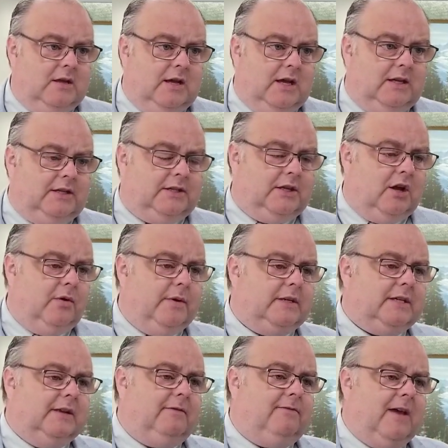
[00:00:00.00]
And so we
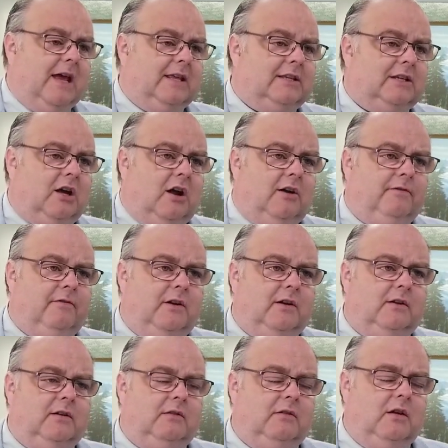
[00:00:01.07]
see faith's offering,